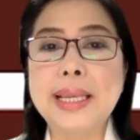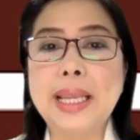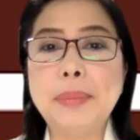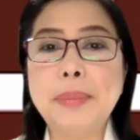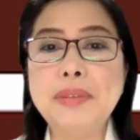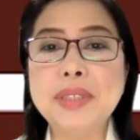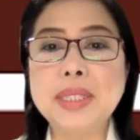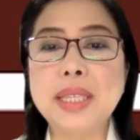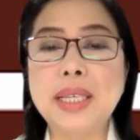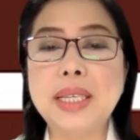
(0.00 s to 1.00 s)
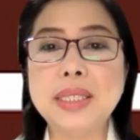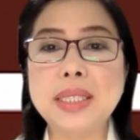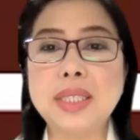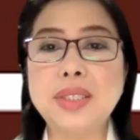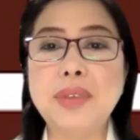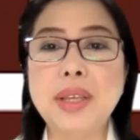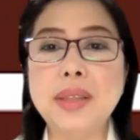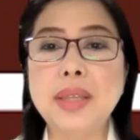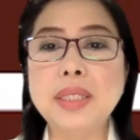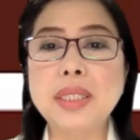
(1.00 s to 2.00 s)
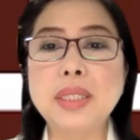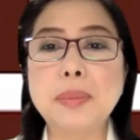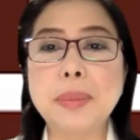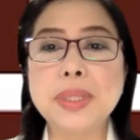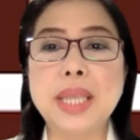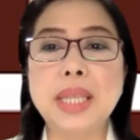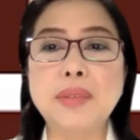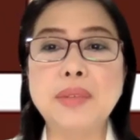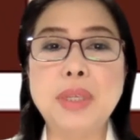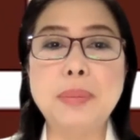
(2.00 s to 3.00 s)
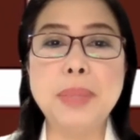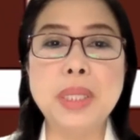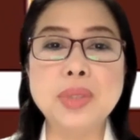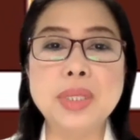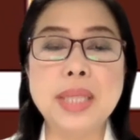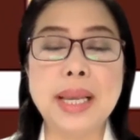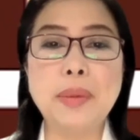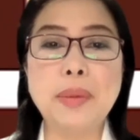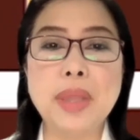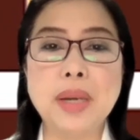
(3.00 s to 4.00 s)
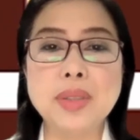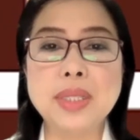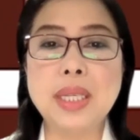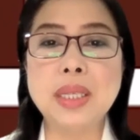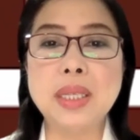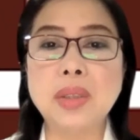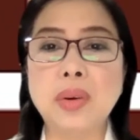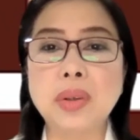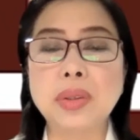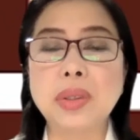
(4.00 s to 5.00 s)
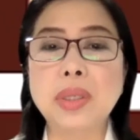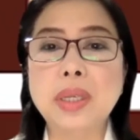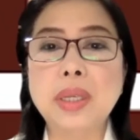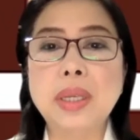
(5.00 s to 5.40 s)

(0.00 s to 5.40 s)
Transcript: In previous studies, it revealed that 60% of Filipinos die without seeing a doctor,